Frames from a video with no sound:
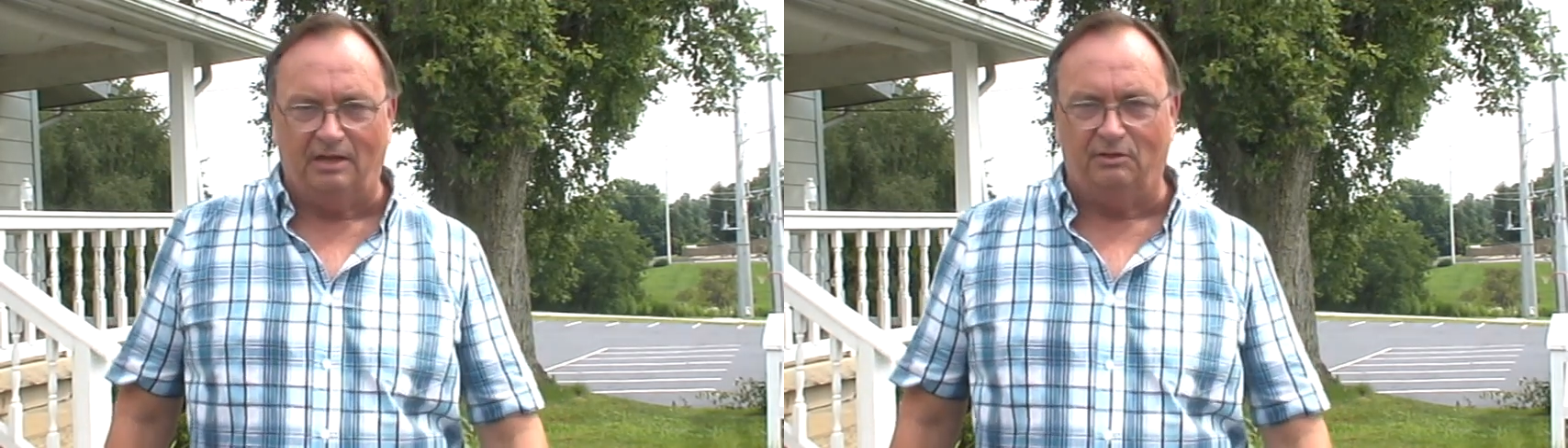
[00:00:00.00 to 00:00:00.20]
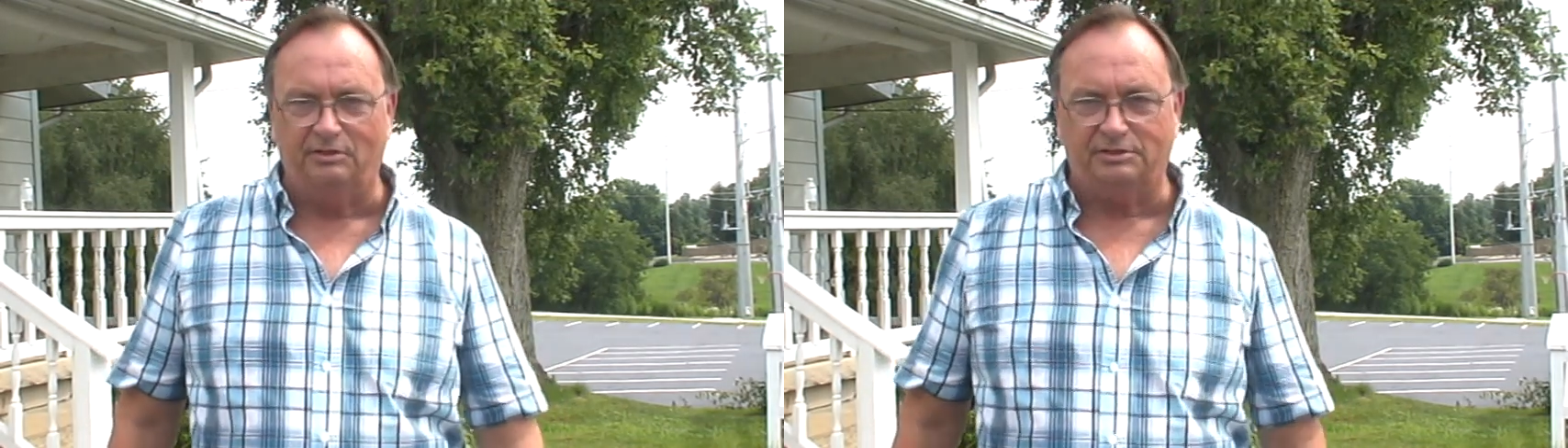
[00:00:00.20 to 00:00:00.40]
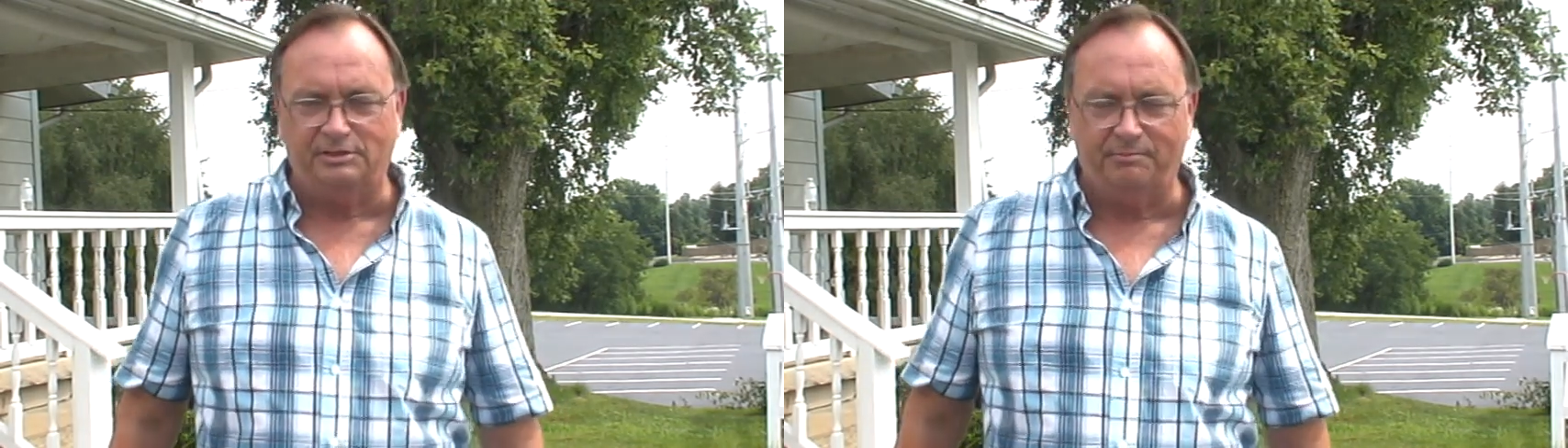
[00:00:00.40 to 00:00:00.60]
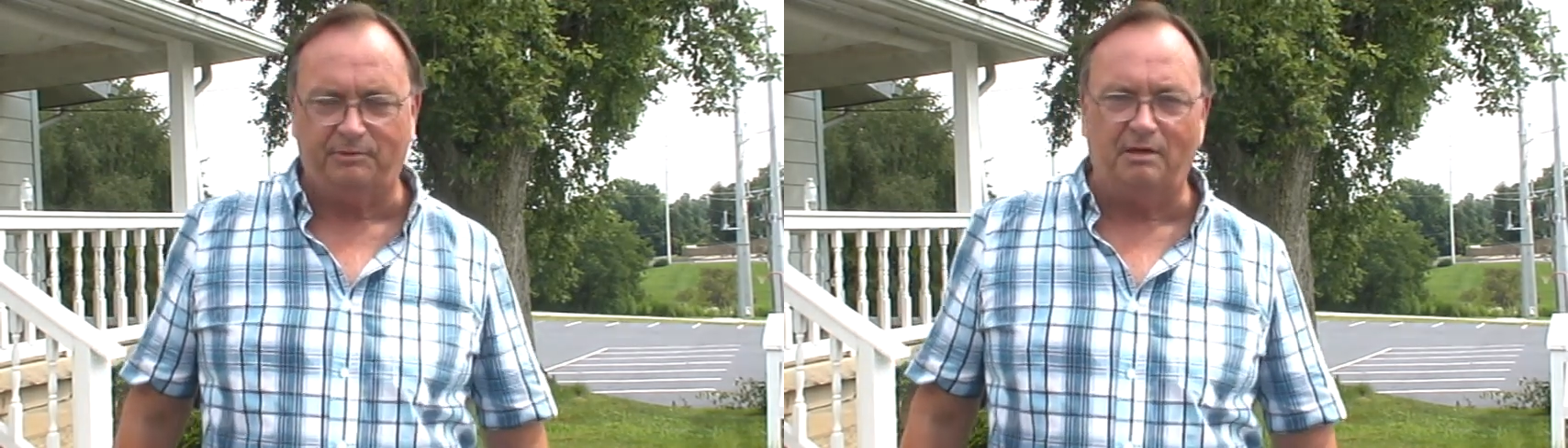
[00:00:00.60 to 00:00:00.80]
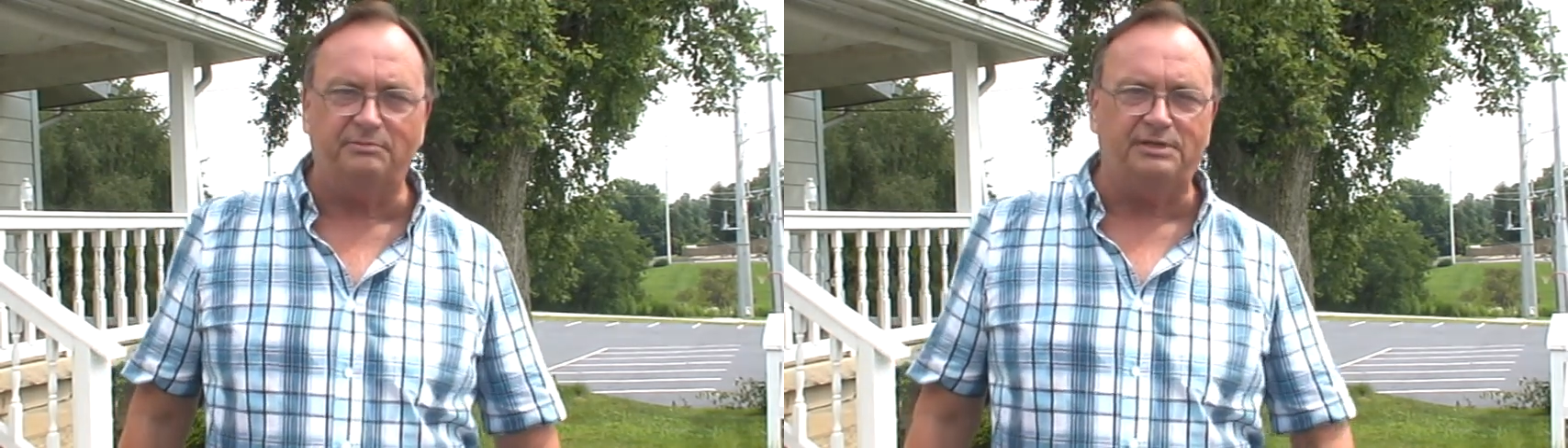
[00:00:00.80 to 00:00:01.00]
And look, if
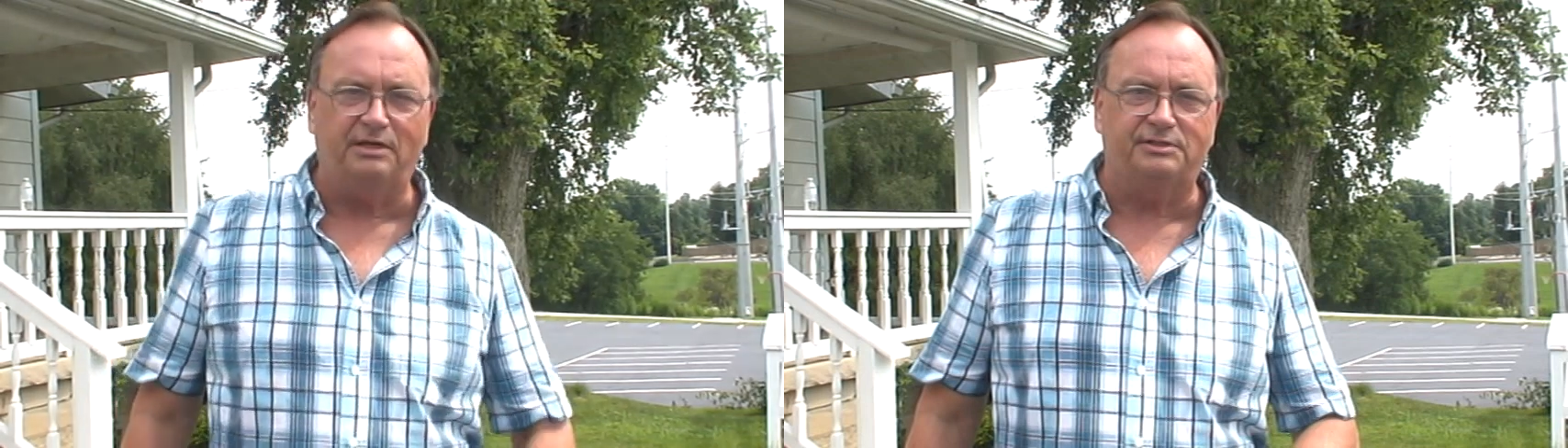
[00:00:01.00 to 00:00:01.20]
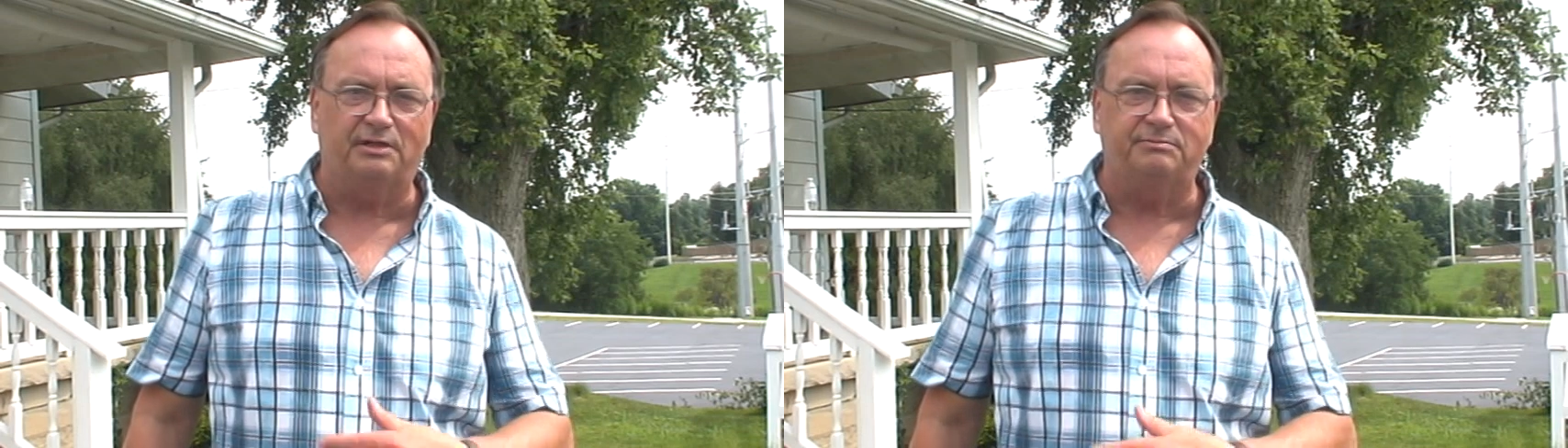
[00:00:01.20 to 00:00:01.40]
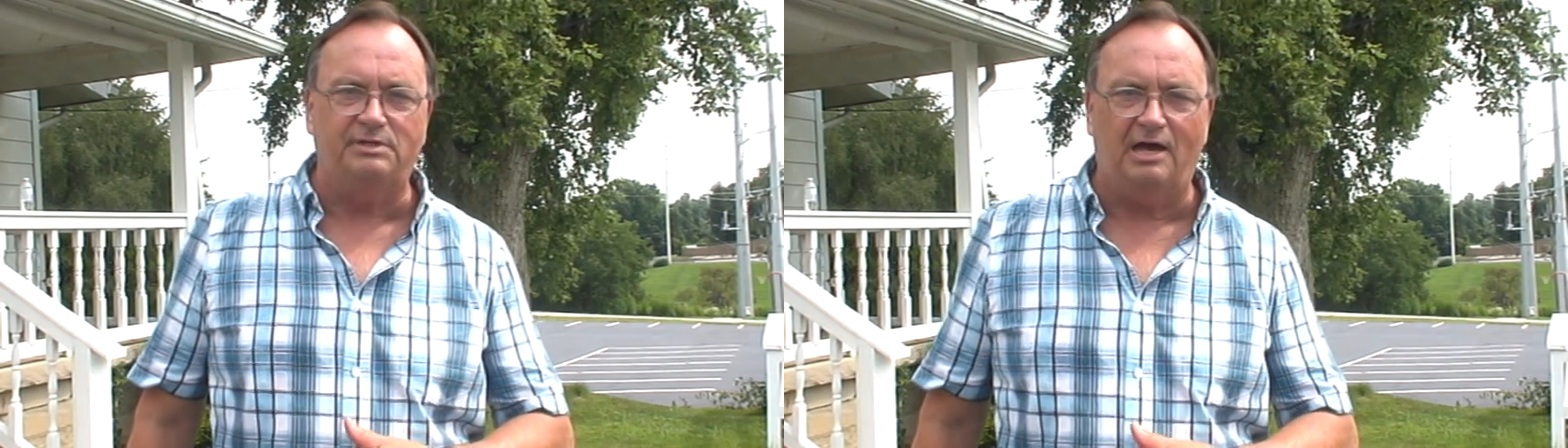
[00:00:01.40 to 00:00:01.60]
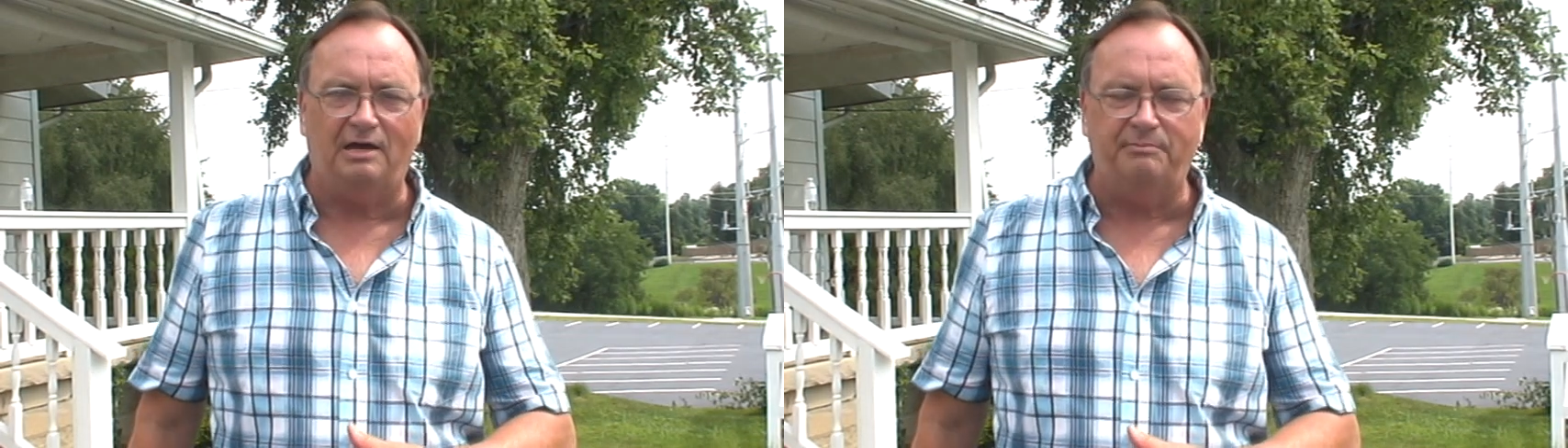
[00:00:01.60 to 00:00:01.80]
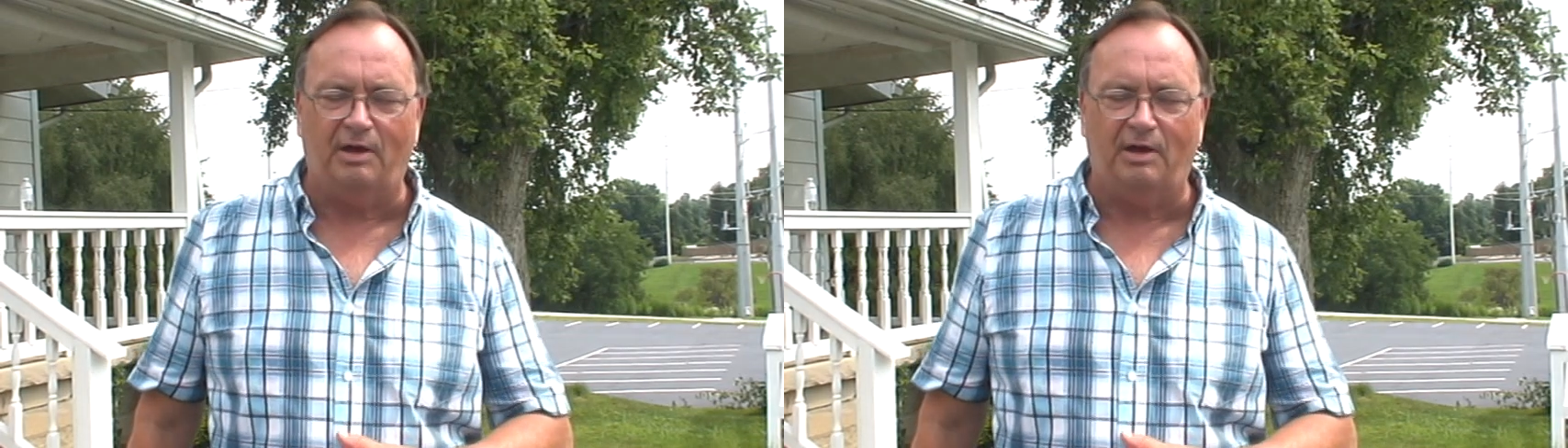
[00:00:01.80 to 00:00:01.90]
something, come see us sometime.